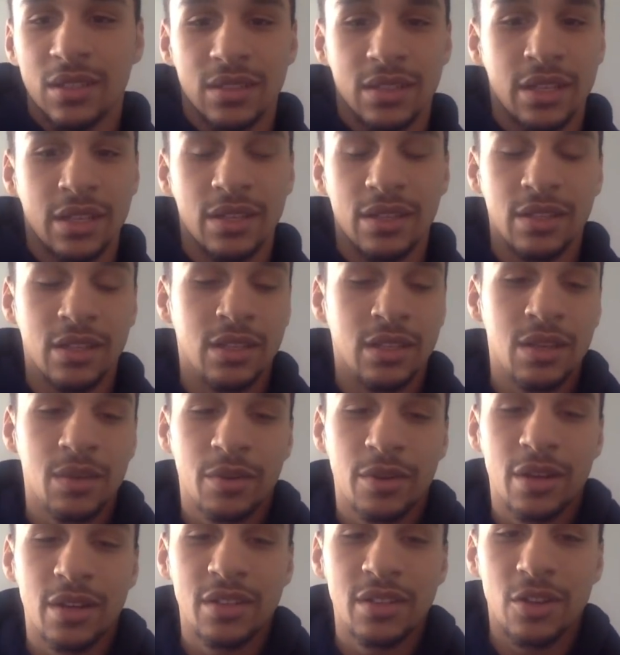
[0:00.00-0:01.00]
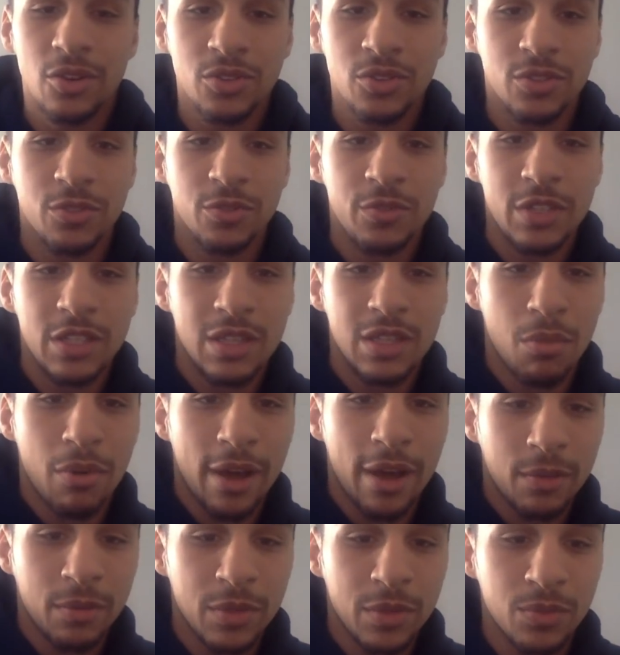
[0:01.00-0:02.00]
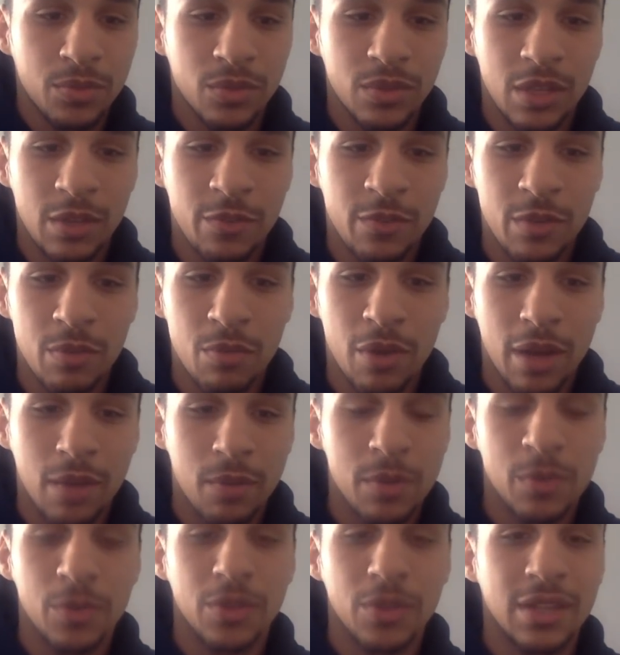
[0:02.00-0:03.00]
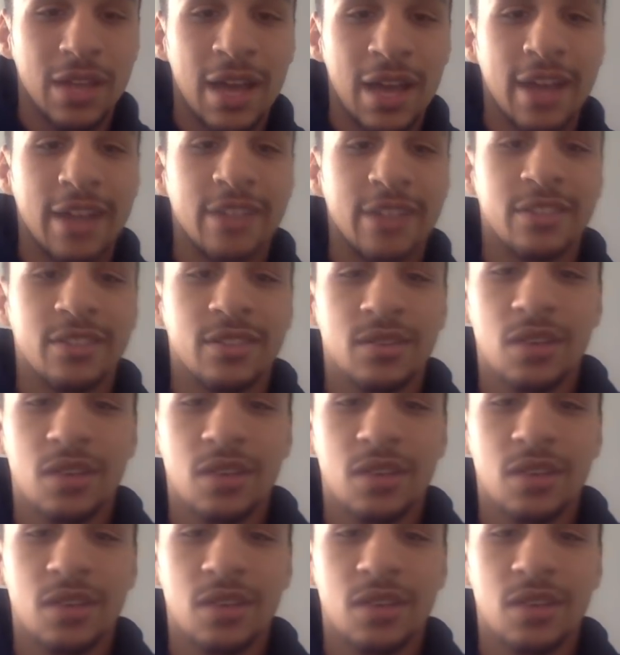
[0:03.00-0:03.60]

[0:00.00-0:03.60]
the Democrats, they also feed black people lies